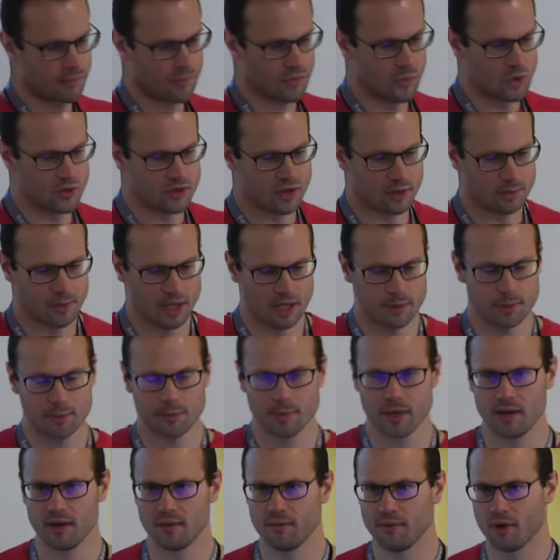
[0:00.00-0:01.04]
those can be
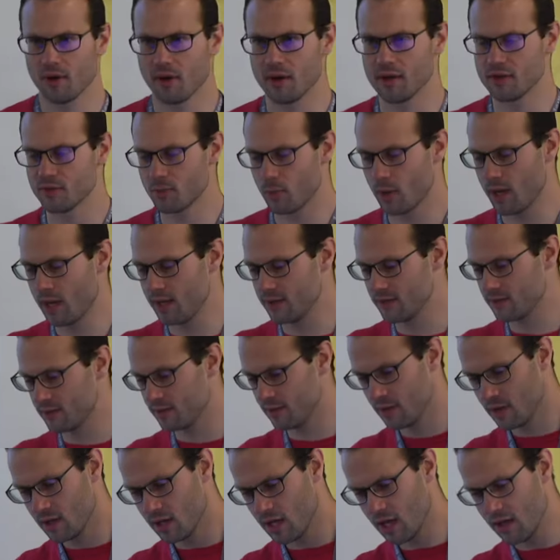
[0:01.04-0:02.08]
implemented in various ways,
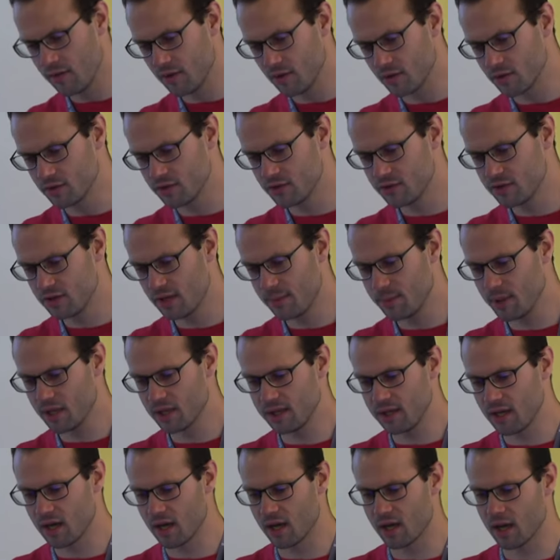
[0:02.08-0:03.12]
and they're
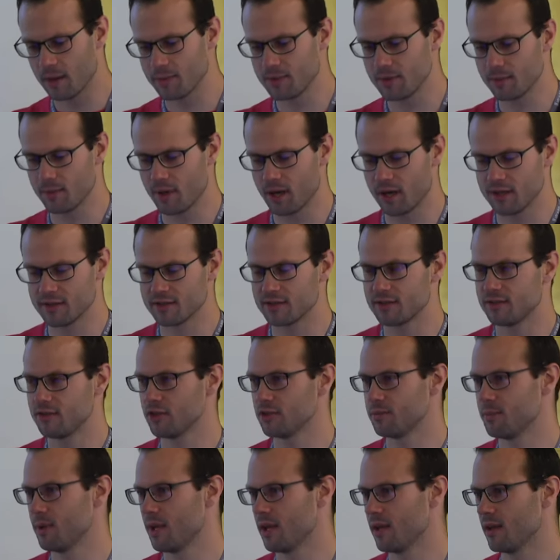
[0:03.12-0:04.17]
typically not optimized
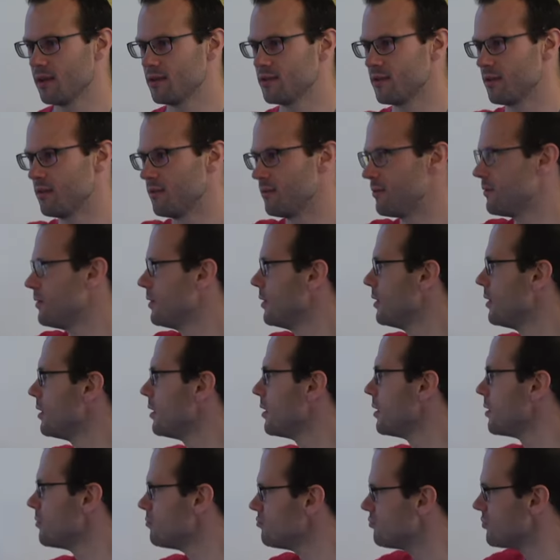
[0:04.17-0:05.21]
just because of
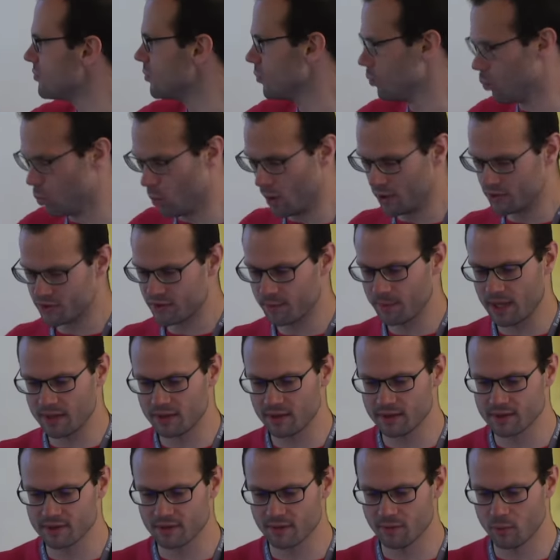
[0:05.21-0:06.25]
weird
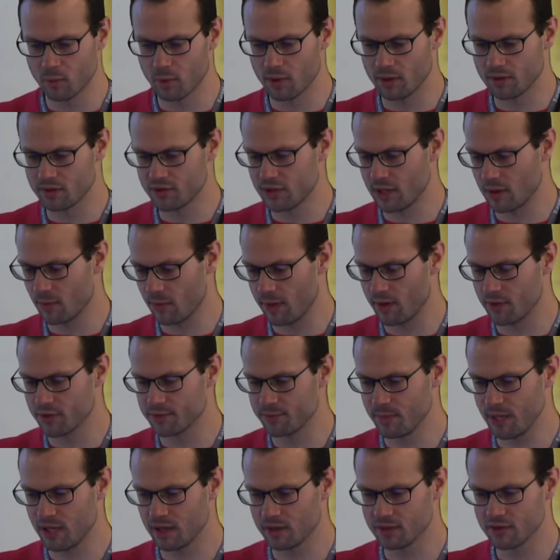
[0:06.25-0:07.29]
semantics of what generators
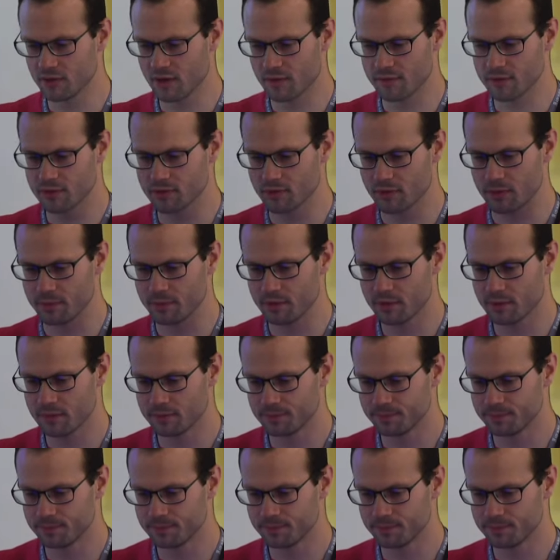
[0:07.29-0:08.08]
mean in JavaScript.